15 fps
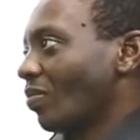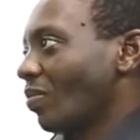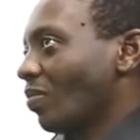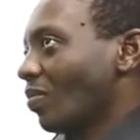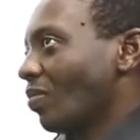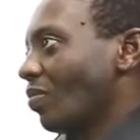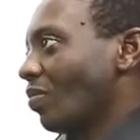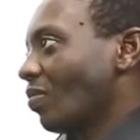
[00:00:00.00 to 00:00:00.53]

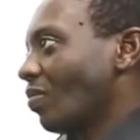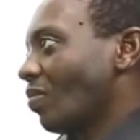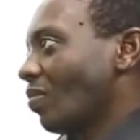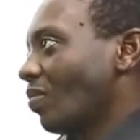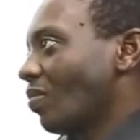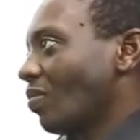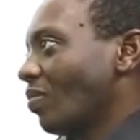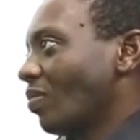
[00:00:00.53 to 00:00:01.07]

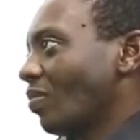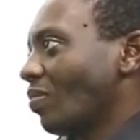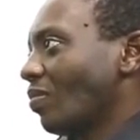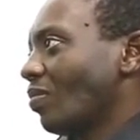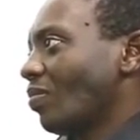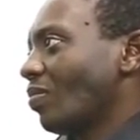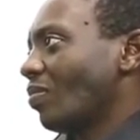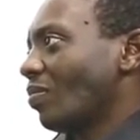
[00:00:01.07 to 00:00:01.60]

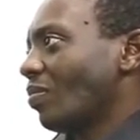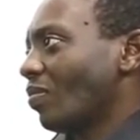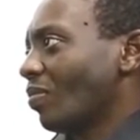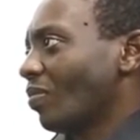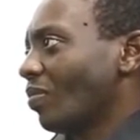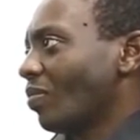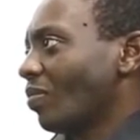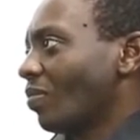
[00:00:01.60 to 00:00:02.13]

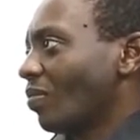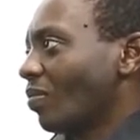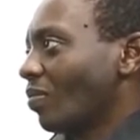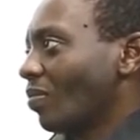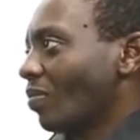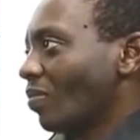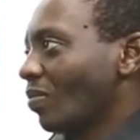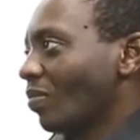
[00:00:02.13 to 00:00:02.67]

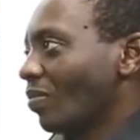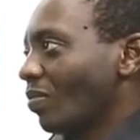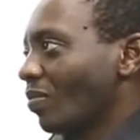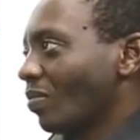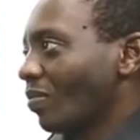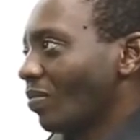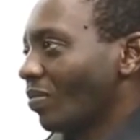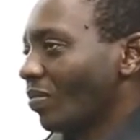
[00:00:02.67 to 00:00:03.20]

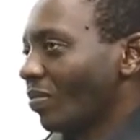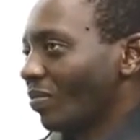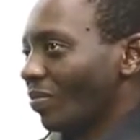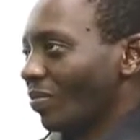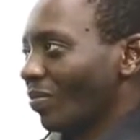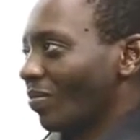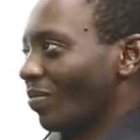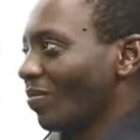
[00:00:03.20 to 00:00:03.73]

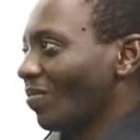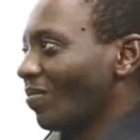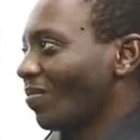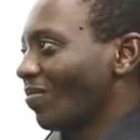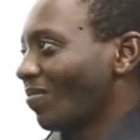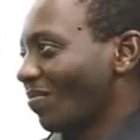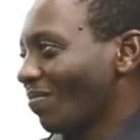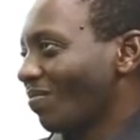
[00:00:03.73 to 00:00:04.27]

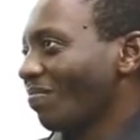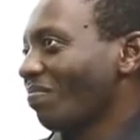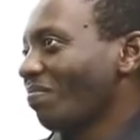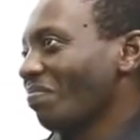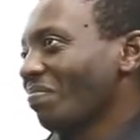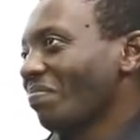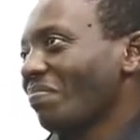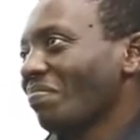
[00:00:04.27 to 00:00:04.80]

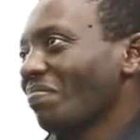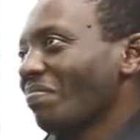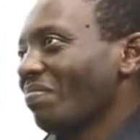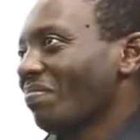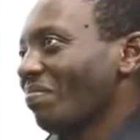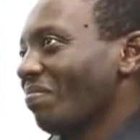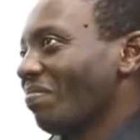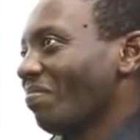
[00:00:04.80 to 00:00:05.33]

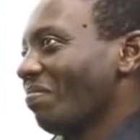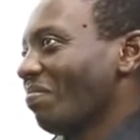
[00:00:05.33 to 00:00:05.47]
(silent)